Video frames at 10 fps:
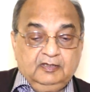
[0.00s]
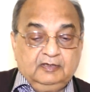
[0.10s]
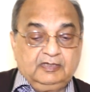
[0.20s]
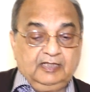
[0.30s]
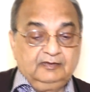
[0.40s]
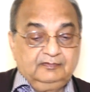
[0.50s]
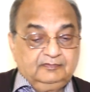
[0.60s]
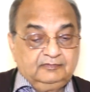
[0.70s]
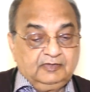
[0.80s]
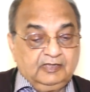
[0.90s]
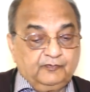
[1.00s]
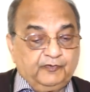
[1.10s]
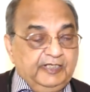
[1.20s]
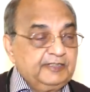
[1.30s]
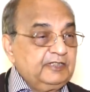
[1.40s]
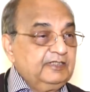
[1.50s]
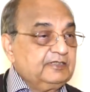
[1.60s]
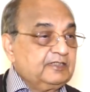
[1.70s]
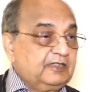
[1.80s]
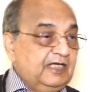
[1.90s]
Then inflation
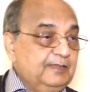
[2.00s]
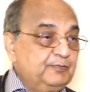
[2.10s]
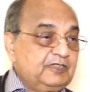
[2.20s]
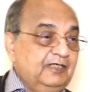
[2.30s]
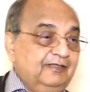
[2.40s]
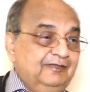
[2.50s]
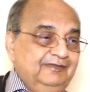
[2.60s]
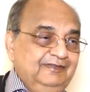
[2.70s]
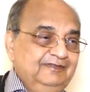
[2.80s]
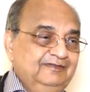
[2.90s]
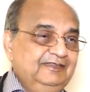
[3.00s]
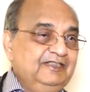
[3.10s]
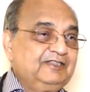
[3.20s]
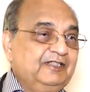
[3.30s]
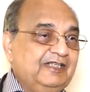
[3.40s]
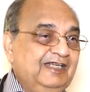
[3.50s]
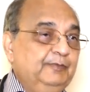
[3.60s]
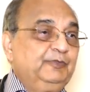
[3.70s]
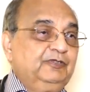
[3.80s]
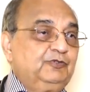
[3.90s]
is the time cycled, is the
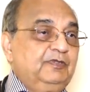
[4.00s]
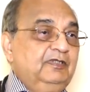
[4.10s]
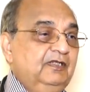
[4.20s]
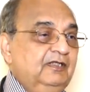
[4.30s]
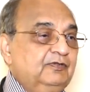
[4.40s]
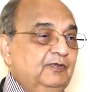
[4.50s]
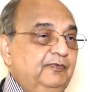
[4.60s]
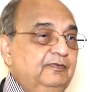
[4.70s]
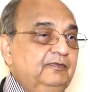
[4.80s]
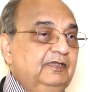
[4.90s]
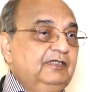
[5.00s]
timed. So with